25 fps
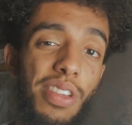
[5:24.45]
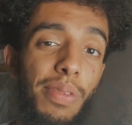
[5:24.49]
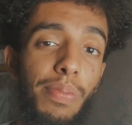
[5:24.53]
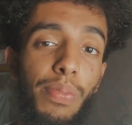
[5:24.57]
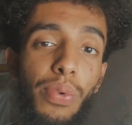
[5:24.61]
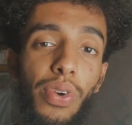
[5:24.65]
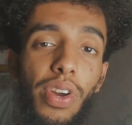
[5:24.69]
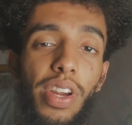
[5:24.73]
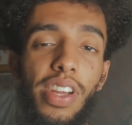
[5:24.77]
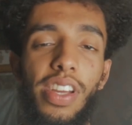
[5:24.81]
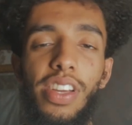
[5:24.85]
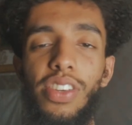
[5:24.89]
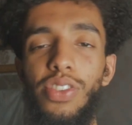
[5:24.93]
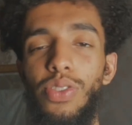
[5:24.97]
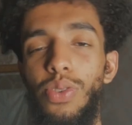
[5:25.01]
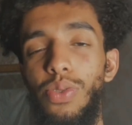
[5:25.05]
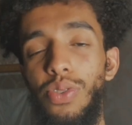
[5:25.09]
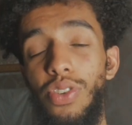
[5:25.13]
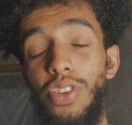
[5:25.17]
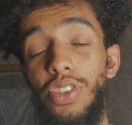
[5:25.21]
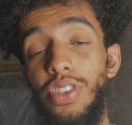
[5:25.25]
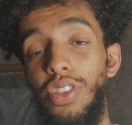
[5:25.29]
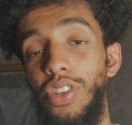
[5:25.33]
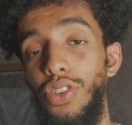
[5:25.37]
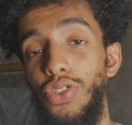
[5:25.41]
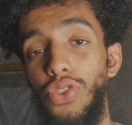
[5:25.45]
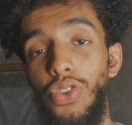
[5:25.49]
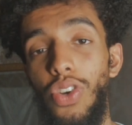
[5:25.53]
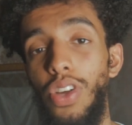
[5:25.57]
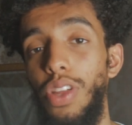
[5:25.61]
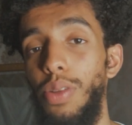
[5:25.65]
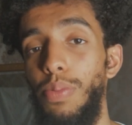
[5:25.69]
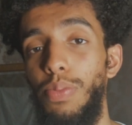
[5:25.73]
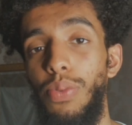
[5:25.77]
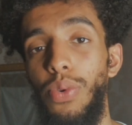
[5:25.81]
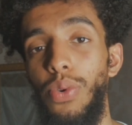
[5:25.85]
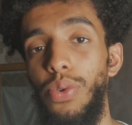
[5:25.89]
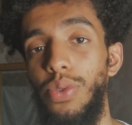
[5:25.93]
to break. So just enjoy
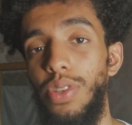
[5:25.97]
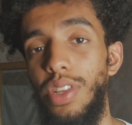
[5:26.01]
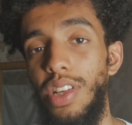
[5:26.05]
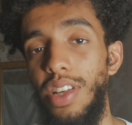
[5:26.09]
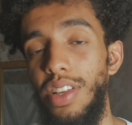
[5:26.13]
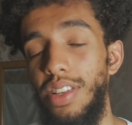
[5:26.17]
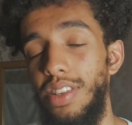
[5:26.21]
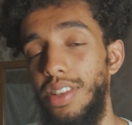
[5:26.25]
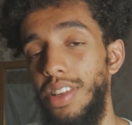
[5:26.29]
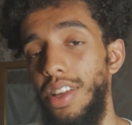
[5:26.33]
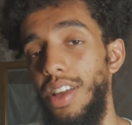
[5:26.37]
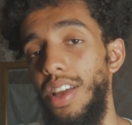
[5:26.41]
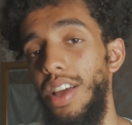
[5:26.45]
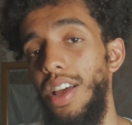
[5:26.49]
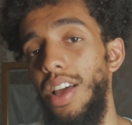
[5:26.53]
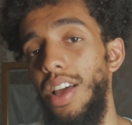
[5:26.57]
the process.